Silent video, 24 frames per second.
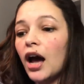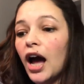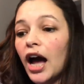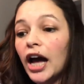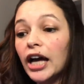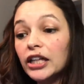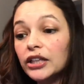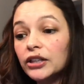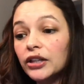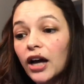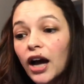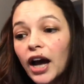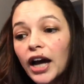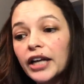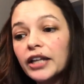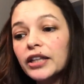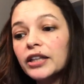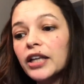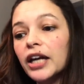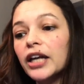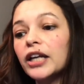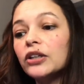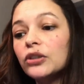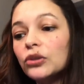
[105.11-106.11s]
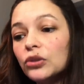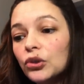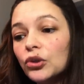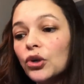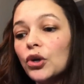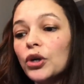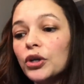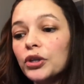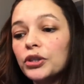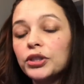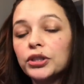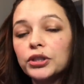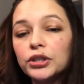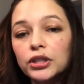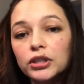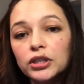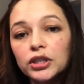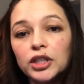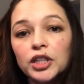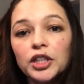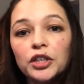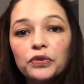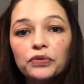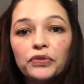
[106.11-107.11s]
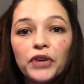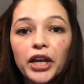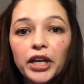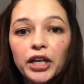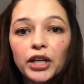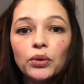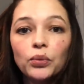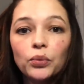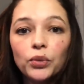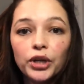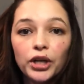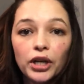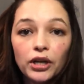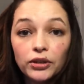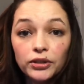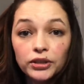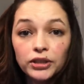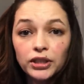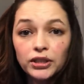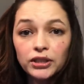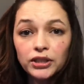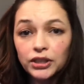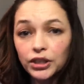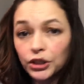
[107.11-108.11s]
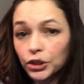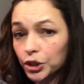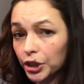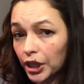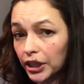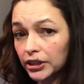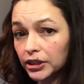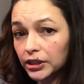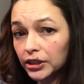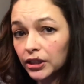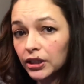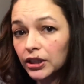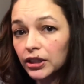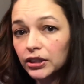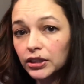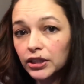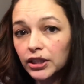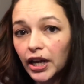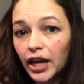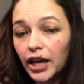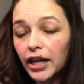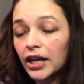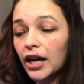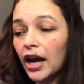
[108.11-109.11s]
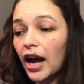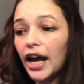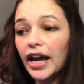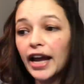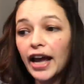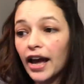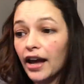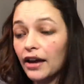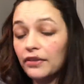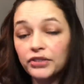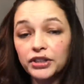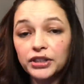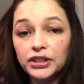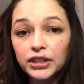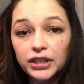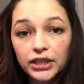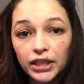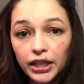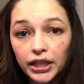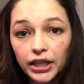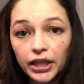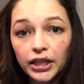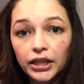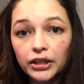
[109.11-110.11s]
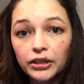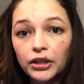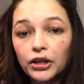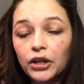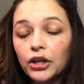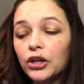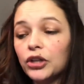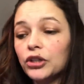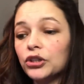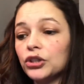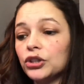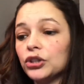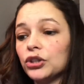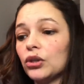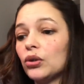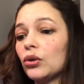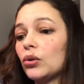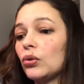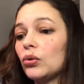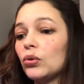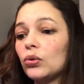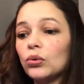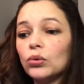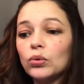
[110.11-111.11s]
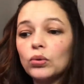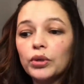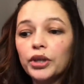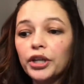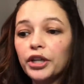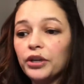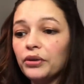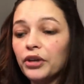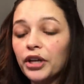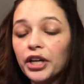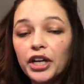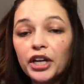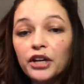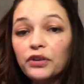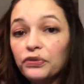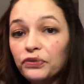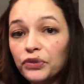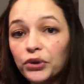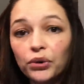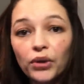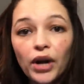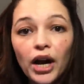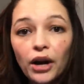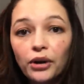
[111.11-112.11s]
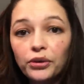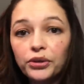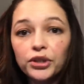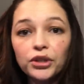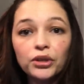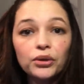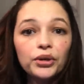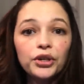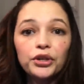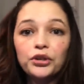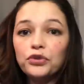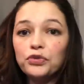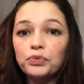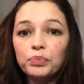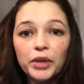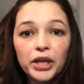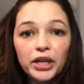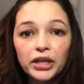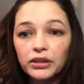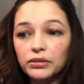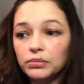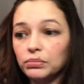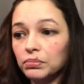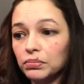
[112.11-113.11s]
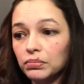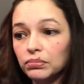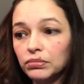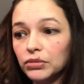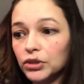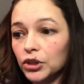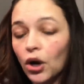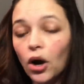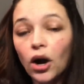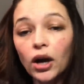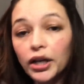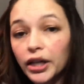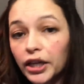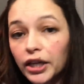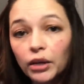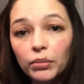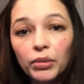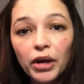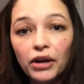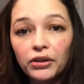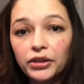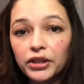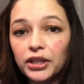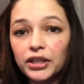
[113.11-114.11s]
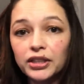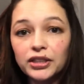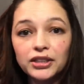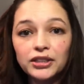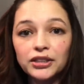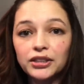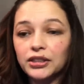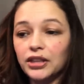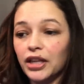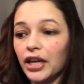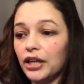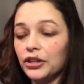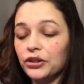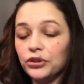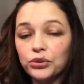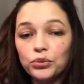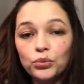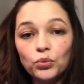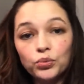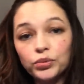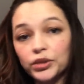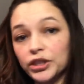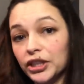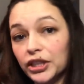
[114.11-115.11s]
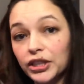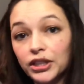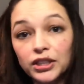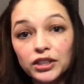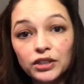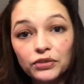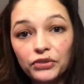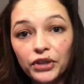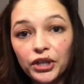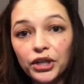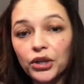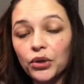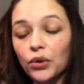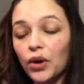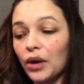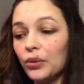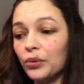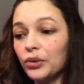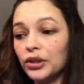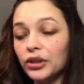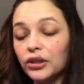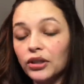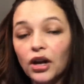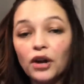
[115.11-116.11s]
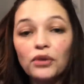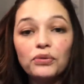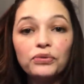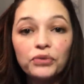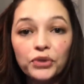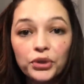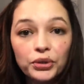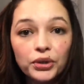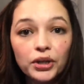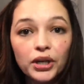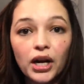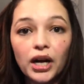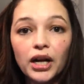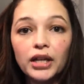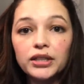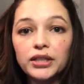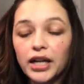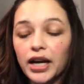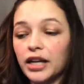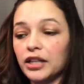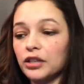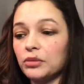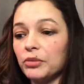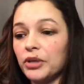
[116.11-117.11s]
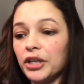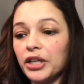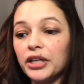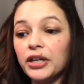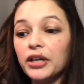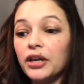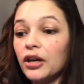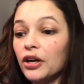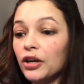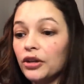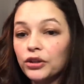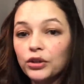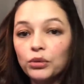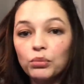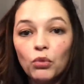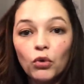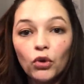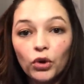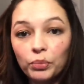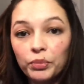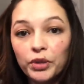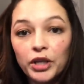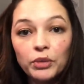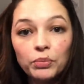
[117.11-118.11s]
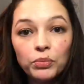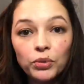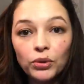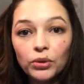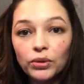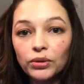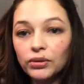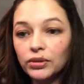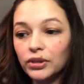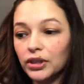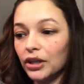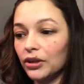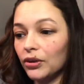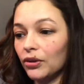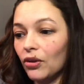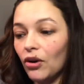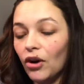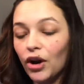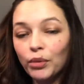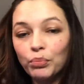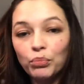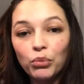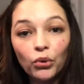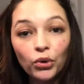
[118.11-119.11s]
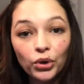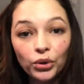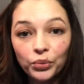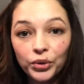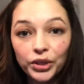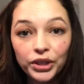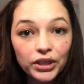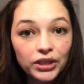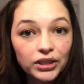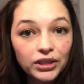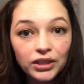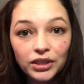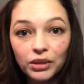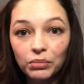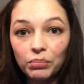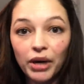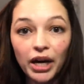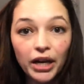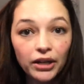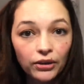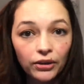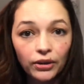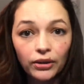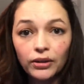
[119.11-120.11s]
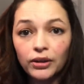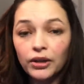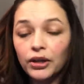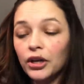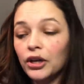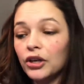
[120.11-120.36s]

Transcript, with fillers: I then looked to see if anyone else has suggested this yet. I haven't seen it. So if you're out there and you've been talking about this and you see this video, I would love for you to contact me. The more people that are on board with this, the better.